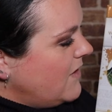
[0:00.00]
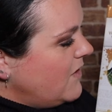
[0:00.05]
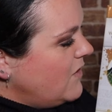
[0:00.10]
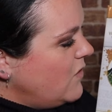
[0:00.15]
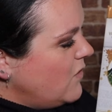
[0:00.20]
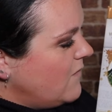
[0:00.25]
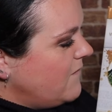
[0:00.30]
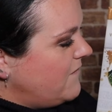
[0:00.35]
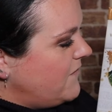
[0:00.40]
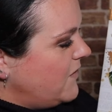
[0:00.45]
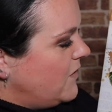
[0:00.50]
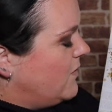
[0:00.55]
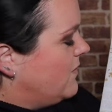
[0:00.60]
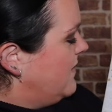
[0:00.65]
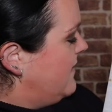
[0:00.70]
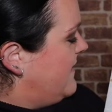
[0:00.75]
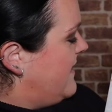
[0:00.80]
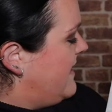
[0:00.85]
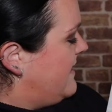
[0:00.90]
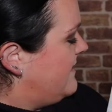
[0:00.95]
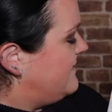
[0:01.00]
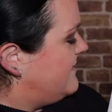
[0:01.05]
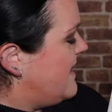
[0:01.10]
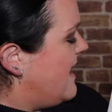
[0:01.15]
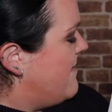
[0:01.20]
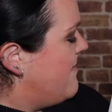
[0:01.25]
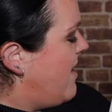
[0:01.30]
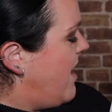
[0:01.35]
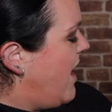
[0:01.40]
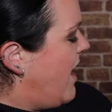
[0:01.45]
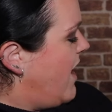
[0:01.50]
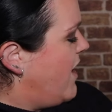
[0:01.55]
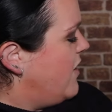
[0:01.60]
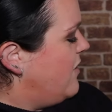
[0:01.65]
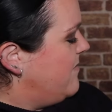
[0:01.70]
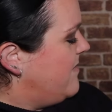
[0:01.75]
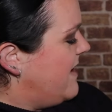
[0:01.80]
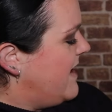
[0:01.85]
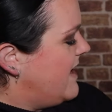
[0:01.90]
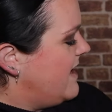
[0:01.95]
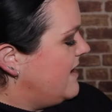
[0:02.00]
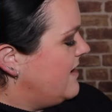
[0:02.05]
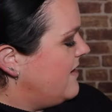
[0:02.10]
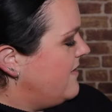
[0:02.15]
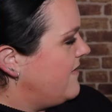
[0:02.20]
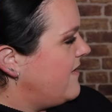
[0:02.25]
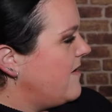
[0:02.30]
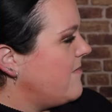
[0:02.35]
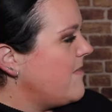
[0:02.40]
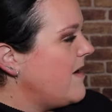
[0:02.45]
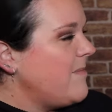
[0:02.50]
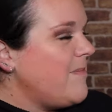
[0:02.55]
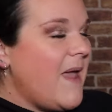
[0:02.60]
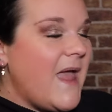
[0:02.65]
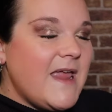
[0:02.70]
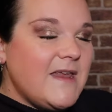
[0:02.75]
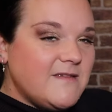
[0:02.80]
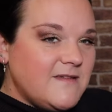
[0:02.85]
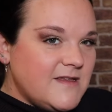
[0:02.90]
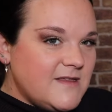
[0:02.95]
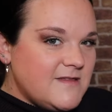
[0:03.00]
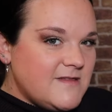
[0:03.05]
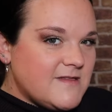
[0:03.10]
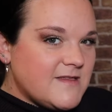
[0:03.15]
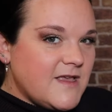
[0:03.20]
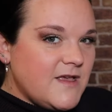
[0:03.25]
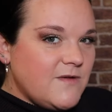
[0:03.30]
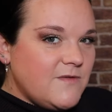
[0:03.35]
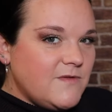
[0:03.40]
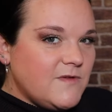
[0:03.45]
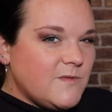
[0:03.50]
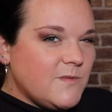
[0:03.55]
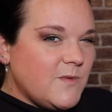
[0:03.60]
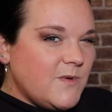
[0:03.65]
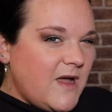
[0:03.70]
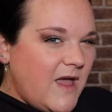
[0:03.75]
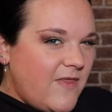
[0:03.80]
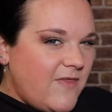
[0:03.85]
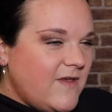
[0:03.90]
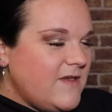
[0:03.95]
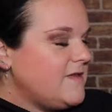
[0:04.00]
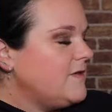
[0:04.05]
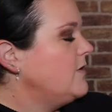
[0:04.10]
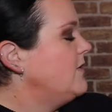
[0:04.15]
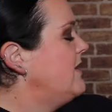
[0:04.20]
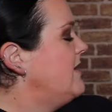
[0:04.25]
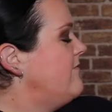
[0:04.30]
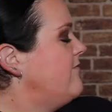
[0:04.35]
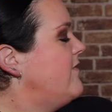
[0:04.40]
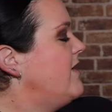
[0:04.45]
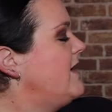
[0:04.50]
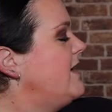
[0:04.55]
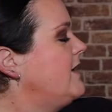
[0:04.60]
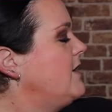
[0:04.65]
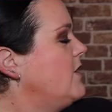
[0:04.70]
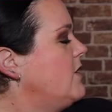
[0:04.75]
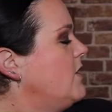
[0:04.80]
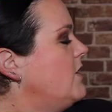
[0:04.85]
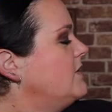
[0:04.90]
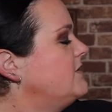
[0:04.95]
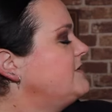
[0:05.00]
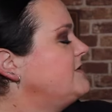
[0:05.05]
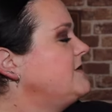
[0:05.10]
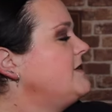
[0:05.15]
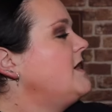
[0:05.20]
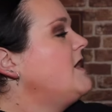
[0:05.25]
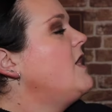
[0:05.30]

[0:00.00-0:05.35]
love the look of this. I'm hoping that my painting skills will get this looking really good.